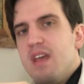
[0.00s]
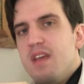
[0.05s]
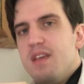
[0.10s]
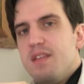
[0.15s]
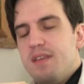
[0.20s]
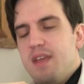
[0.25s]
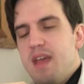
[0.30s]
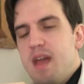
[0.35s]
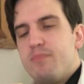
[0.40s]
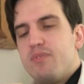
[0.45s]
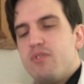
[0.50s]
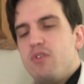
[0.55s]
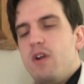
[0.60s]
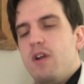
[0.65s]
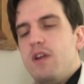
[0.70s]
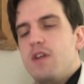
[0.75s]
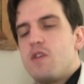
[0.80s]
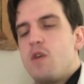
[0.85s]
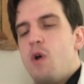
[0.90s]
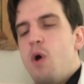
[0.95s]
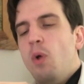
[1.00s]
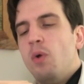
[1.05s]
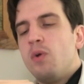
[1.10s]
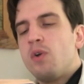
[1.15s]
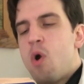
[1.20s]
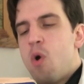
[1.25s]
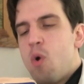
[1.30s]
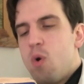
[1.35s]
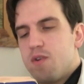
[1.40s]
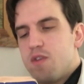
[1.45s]
The Emperor and his whole
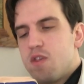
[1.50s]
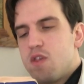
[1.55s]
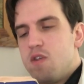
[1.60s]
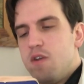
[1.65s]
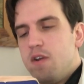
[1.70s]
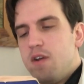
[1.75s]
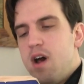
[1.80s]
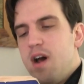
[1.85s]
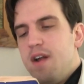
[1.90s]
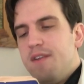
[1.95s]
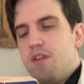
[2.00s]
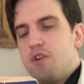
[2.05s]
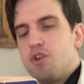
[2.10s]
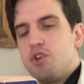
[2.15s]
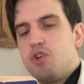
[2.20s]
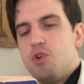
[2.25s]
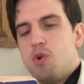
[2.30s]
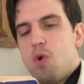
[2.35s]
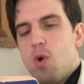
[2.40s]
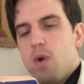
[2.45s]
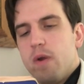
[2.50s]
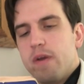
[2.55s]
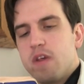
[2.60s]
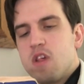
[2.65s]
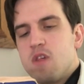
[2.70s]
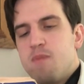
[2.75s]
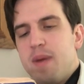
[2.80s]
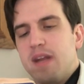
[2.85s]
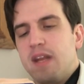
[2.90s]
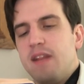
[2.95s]
court stood on the shore,
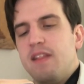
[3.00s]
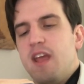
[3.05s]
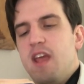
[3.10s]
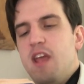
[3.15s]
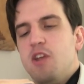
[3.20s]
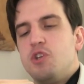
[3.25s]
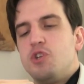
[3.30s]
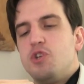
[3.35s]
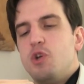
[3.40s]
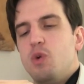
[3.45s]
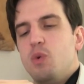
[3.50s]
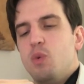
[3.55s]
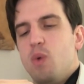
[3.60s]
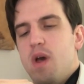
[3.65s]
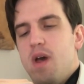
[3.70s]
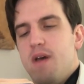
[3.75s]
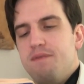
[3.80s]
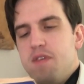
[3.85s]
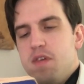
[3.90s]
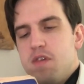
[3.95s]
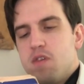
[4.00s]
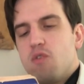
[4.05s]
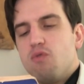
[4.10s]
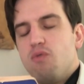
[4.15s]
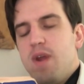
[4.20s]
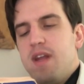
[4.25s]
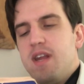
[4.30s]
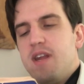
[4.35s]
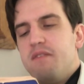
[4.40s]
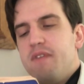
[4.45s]
expecting the issue of this
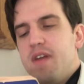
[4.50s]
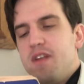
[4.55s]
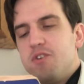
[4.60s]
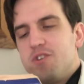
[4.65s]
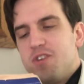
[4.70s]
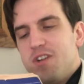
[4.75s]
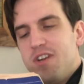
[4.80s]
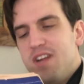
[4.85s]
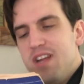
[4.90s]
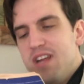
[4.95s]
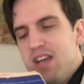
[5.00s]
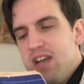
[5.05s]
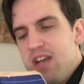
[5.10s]
great adventure.